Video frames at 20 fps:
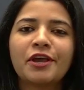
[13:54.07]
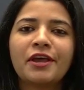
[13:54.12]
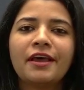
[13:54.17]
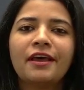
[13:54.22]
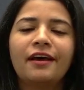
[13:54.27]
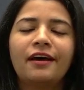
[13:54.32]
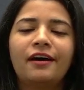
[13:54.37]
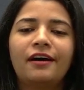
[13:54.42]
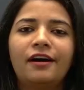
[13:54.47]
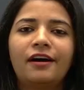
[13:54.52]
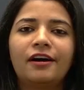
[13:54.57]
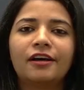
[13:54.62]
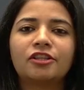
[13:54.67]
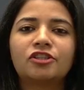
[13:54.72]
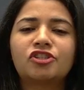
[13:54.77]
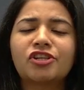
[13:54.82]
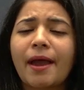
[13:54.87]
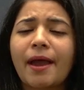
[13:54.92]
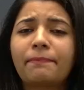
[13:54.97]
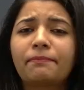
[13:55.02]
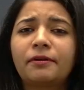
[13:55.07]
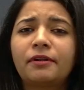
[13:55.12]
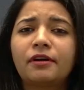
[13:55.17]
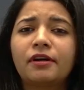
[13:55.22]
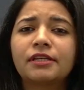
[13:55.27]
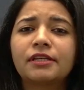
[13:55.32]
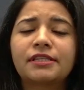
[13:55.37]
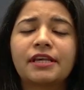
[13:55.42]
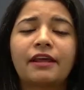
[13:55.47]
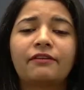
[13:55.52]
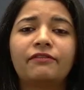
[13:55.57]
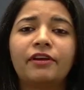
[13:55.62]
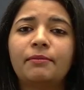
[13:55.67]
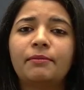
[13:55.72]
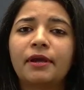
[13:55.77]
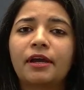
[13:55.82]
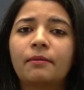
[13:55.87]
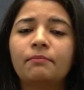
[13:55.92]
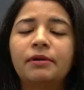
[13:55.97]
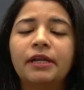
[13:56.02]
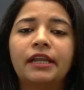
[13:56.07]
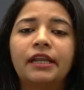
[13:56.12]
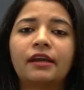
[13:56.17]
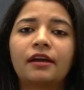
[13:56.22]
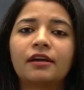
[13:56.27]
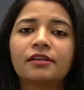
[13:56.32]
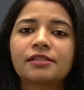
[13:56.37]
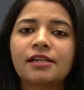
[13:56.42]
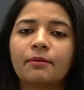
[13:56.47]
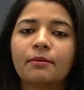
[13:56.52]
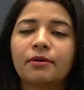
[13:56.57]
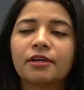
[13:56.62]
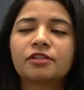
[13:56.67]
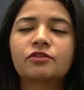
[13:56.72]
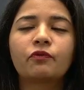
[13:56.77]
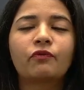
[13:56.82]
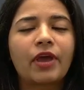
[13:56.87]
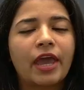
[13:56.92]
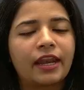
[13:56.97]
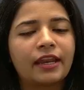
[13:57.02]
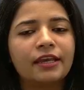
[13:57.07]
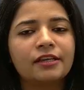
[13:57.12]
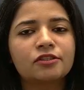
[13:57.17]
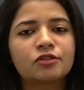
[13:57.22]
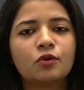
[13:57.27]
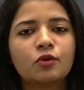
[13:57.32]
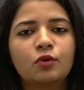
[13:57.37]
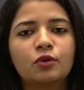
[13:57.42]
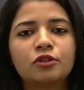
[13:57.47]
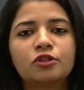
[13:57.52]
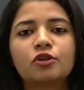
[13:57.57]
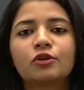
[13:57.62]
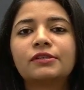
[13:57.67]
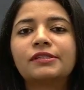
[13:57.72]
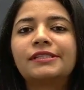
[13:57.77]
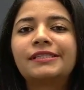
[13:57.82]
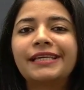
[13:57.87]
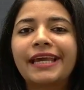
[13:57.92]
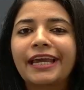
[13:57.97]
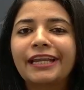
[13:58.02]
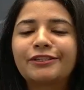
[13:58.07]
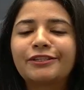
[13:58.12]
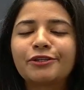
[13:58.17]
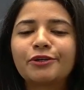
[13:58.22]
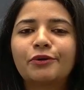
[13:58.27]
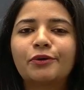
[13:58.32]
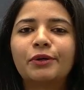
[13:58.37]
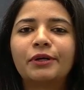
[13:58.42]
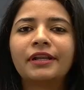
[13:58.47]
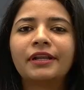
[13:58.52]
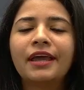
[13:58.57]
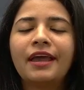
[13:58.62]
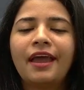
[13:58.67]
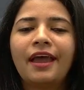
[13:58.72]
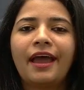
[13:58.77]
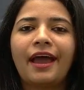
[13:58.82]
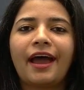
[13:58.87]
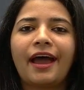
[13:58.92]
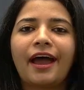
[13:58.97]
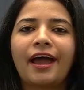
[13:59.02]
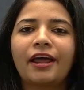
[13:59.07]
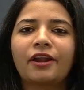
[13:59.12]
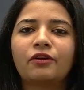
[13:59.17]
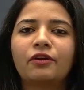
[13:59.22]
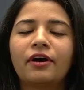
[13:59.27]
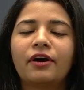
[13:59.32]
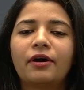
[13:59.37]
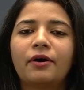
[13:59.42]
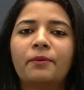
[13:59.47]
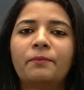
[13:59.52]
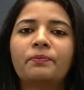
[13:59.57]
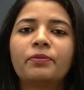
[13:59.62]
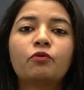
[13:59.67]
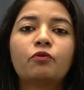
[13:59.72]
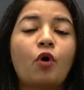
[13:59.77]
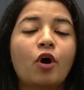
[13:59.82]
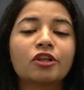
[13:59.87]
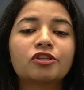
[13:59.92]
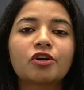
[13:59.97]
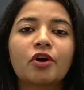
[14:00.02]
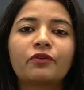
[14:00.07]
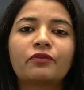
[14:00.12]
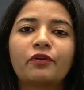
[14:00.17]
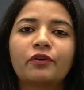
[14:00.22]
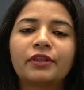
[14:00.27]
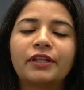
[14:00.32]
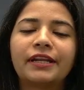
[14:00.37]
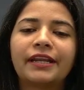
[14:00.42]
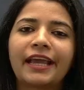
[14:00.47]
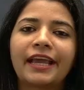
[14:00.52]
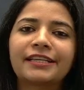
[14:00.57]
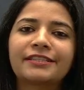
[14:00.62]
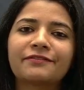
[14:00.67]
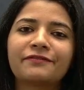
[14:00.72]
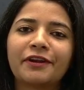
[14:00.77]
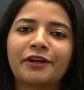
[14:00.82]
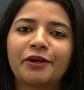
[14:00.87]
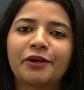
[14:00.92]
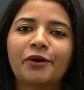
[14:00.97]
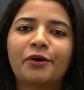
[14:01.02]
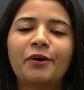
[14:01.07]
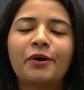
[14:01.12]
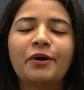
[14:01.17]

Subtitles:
chapters, and we'll be completing our syllabus very soon. So stay tuned and watch out for the next video.